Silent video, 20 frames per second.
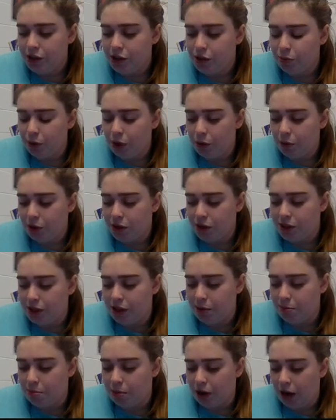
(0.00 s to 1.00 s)
This one, it wants
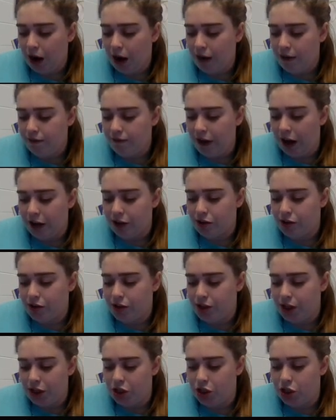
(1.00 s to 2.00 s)
the prime
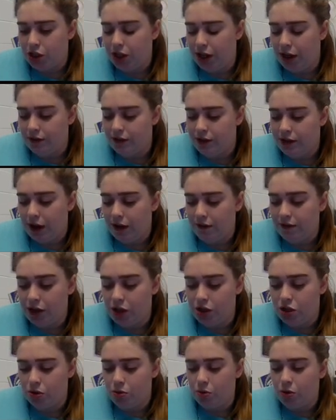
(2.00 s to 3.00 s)
factorization of
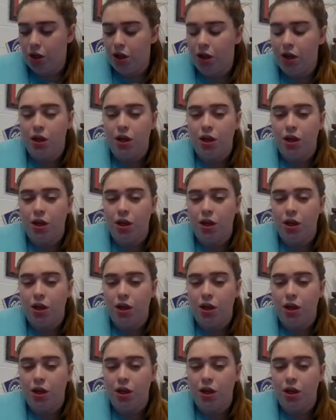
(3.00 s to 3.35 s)
72.